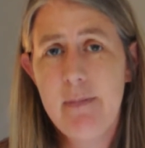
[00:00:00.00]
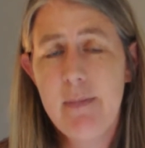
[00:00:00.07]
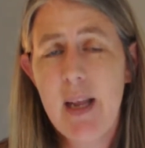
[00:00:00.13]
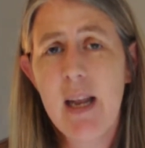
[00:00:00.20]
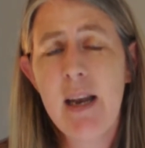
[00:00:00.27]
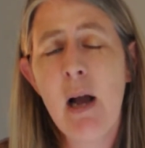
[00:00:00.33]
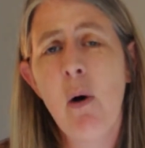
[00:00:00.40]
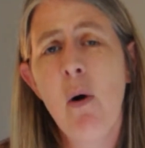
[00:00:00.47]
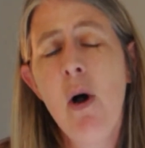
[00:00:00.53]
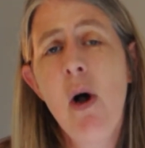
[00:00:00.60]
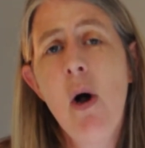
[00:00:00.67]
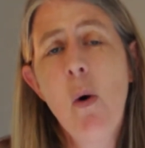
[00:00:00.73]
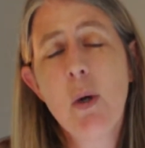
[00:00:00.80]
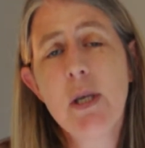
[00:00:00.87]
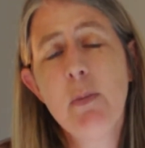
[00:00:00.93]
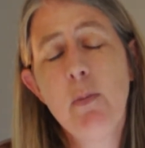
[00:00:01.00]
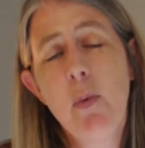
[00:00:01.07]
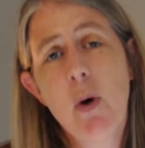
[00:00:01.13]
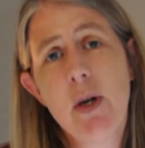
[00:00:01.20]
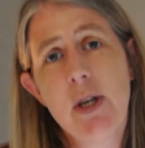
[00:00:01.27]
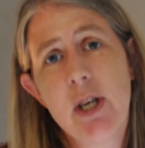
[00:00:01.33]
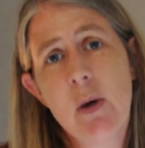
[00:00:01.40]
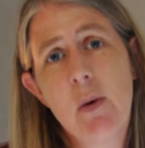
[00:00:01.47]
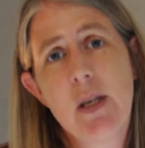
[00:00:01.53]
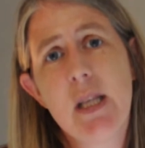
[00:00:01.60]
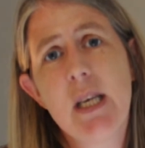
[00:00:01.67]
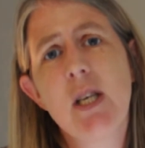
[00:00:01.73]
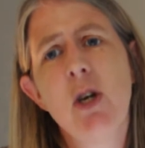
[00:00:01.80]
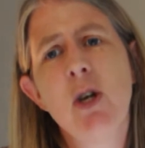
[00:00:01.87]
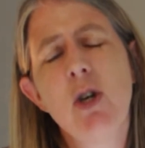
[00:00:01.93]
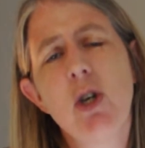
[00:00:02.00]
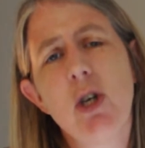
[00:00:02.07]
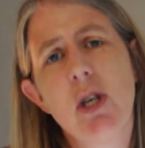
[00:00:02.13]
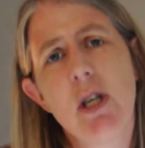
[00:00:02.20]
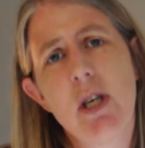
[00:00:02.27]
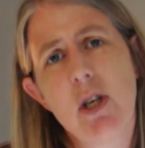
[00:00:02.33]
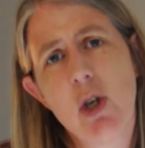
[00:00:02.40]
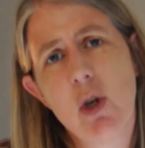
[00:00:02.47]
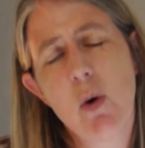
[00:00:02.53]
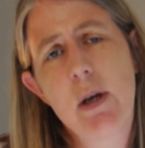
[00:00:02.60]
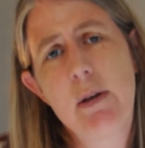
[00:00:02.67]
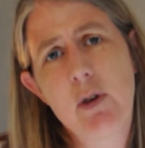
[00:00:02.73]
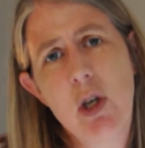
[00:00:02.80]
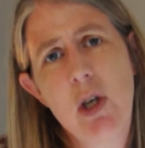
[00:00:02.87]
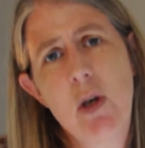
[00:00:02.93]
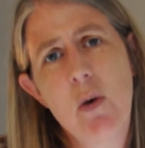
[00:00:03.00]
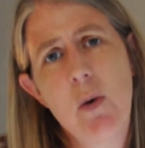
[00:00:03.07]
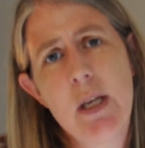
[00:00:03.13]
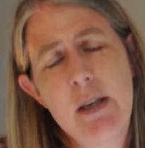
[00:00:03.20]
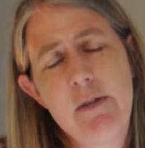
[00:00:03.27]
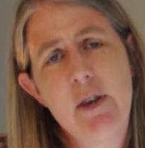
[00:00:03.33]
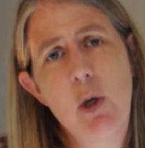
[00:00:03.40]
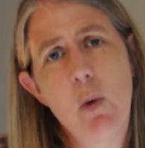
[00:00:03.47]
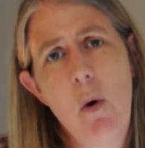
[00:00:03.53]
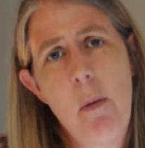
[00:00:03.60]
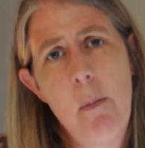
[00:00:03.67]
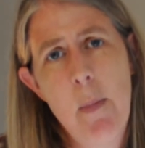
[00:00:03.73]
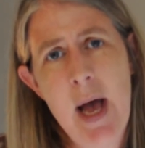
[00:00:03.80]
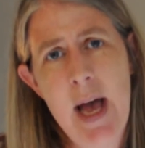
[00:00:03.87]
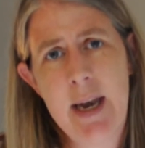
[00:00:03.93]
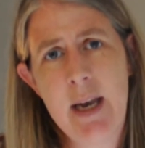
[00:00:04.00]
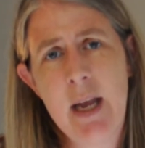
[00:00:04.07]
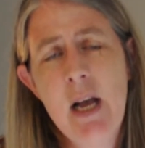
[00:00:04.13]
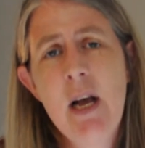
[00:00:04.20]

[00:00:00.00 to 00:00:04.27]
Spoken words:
Now, what's important to know is these aren't just a story of two individual men.